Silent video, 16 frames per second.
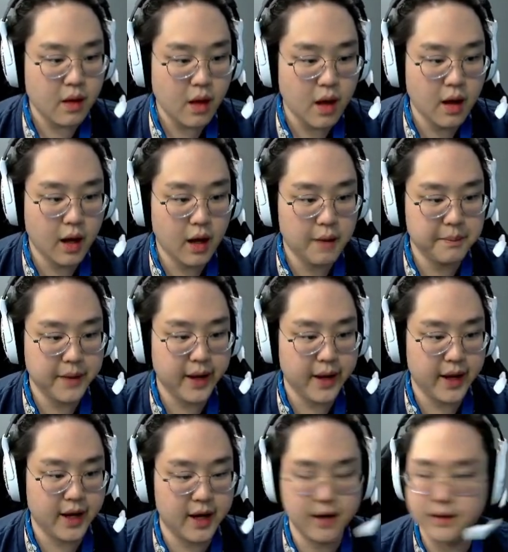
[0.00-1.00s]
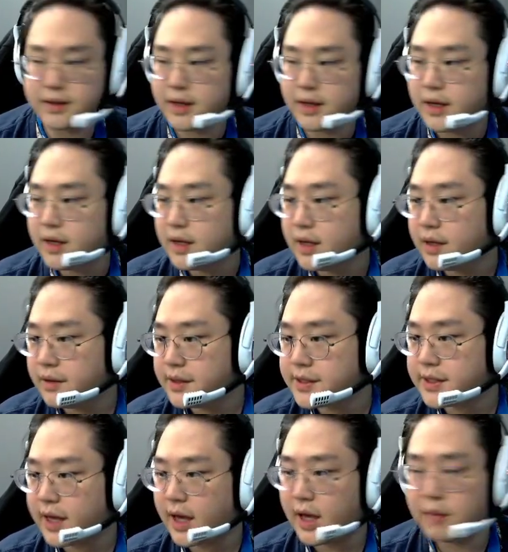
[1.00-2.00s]
And in this
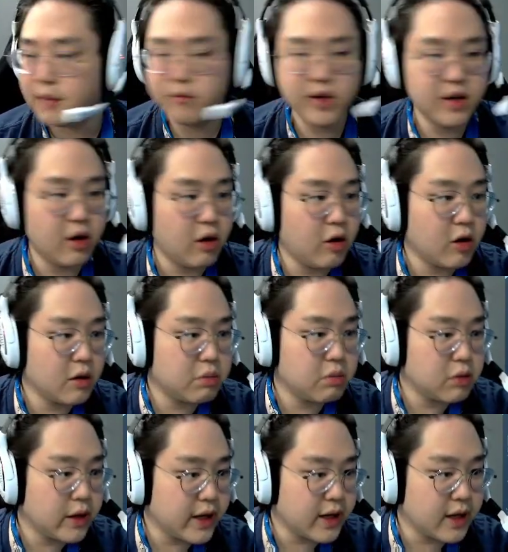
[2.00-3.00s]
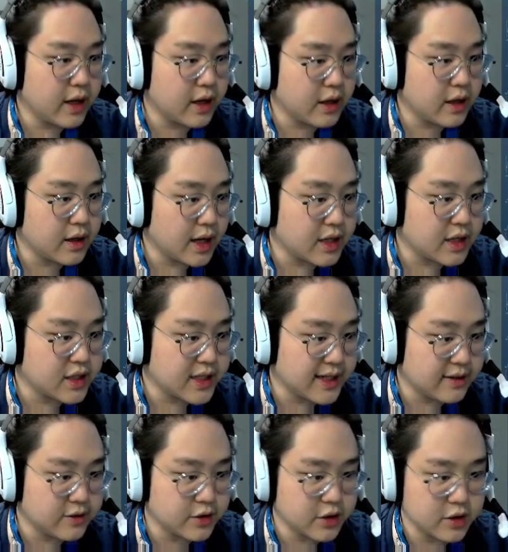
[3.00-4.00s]
game, we are playing in High
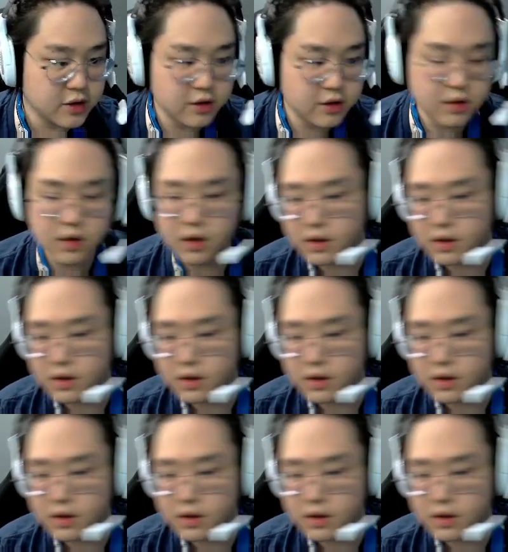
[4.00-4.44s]
Challenger